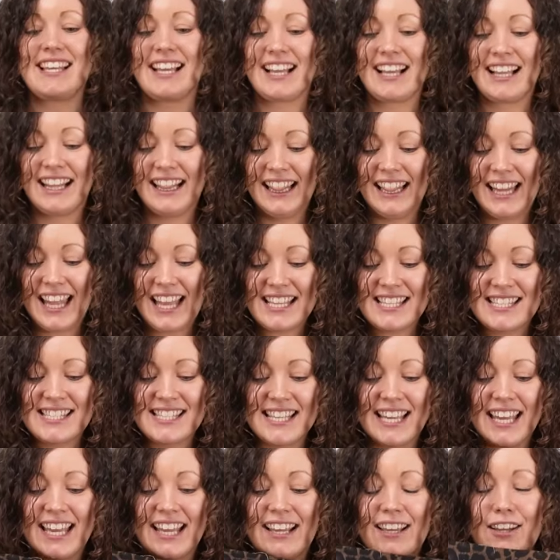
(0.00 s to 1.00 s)
a
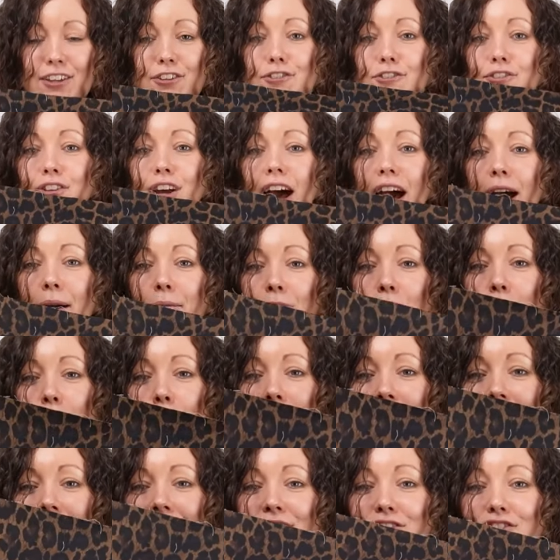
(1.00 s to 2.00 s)
classic, um,
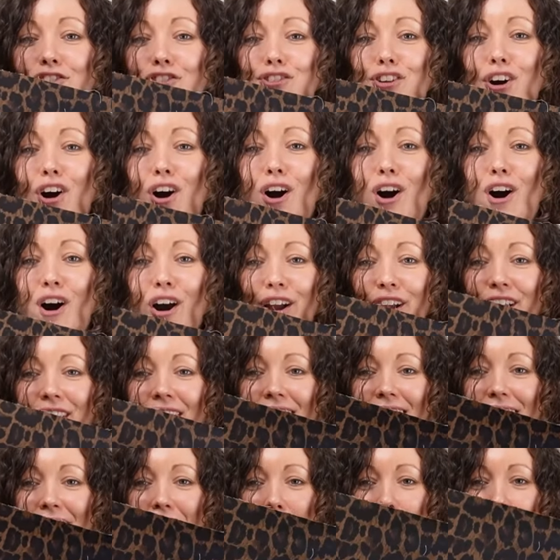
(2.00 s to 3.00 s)
quite dark
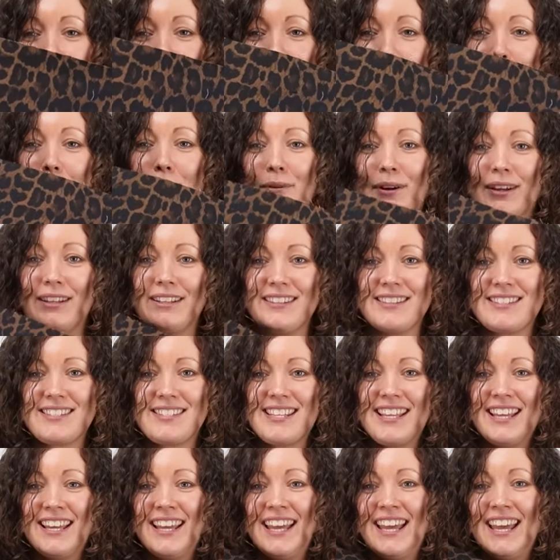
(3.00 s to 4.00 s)
leopard
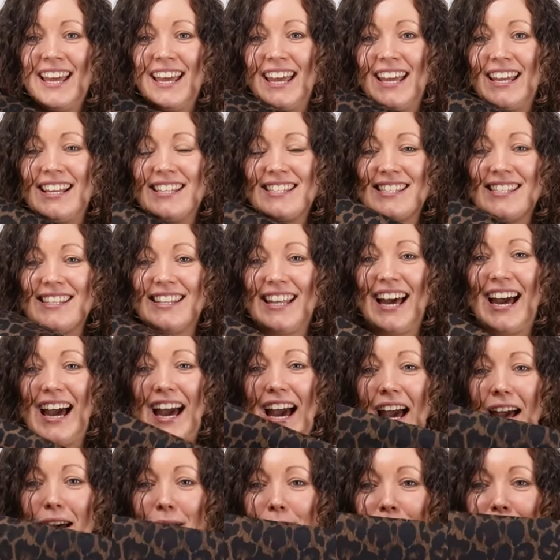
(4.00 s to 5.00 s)
print. Isn't that
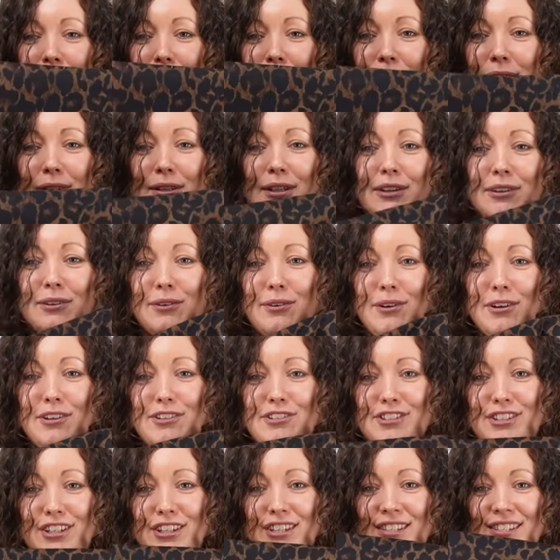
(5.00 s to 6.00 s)
absolutely
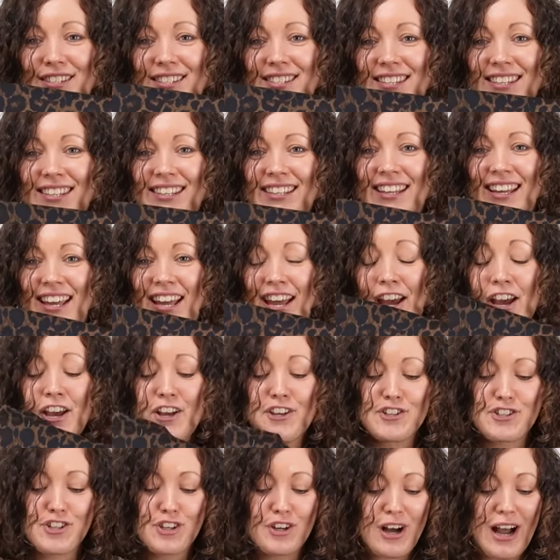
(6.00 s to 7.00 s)
gorgeous?
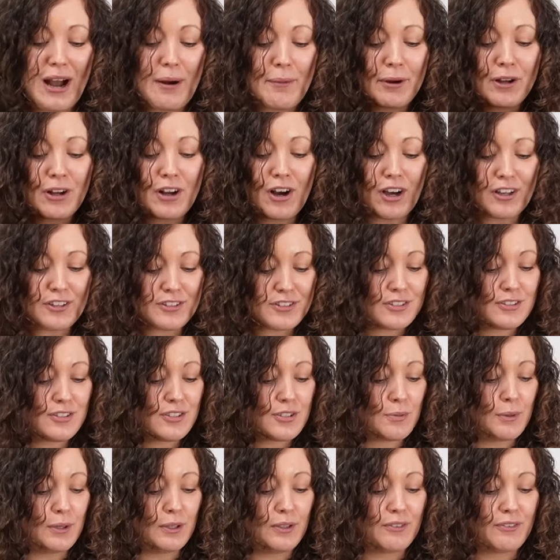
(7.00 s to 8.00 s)
So our cotton
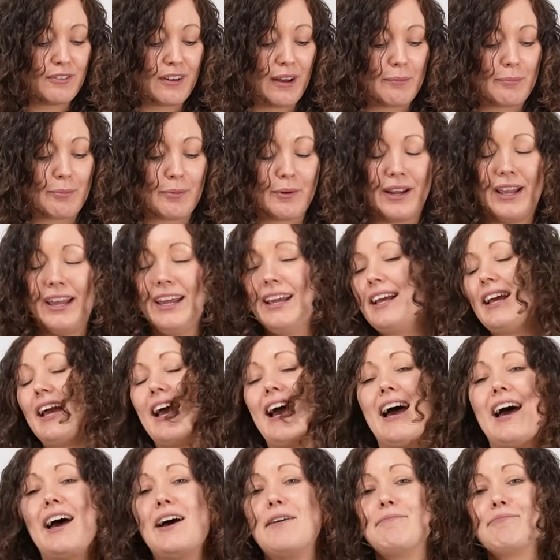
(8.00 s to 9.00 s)
twill fabric
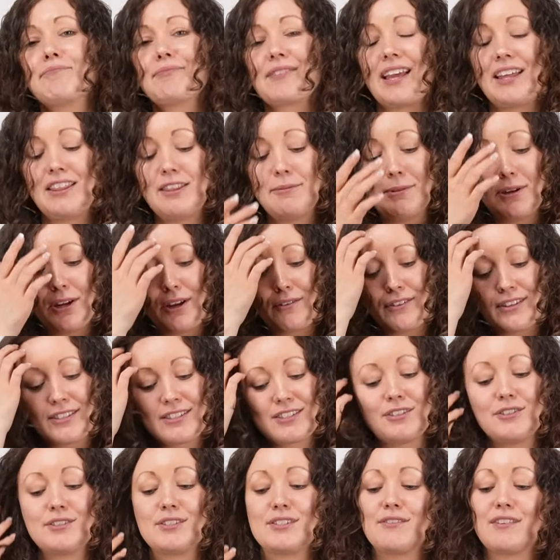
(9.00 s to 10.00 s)
um, in the Minerva
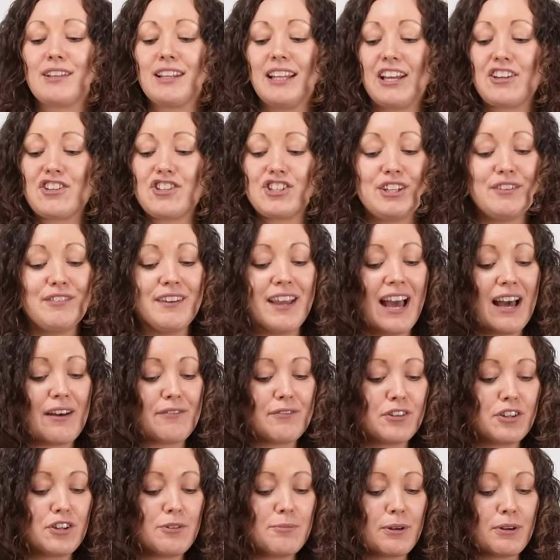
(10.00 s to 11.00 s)
exclusive collection, if you
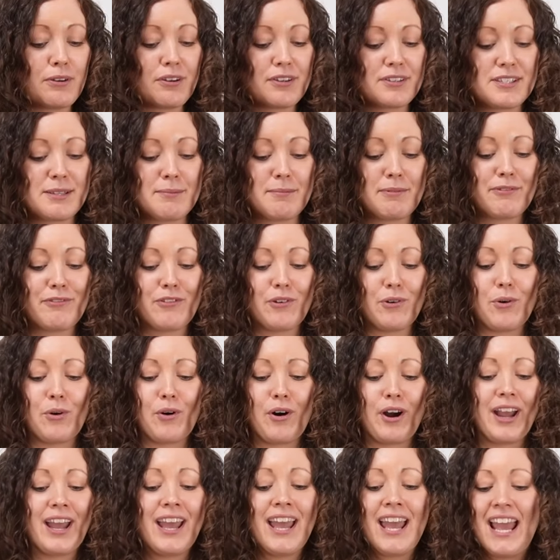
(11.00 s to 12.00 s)
haven't come across it
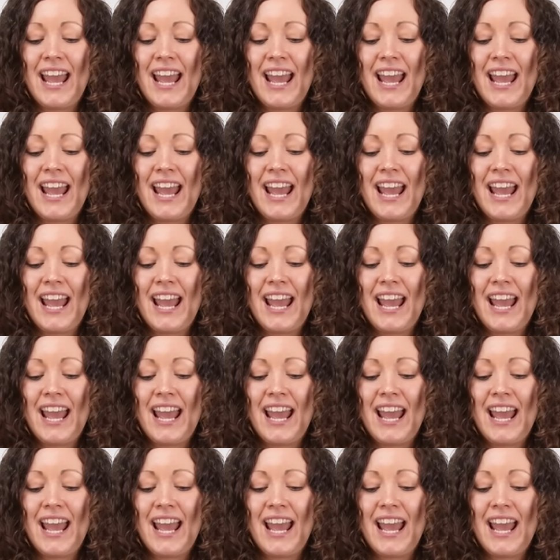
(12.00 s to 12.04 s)
before,